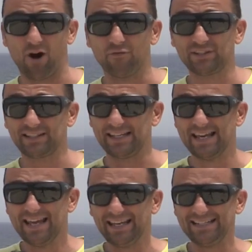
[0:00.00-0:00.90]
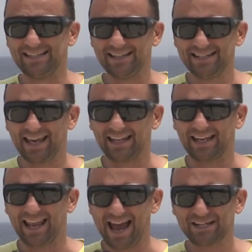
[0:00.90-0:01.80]
Obviously, he didn't get it
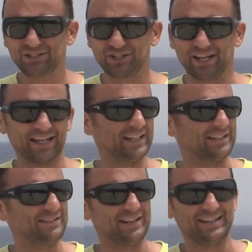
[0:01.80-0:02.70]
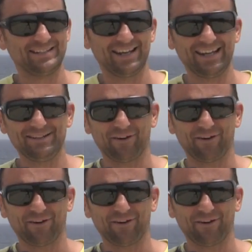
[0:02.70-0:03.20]
last year, did he?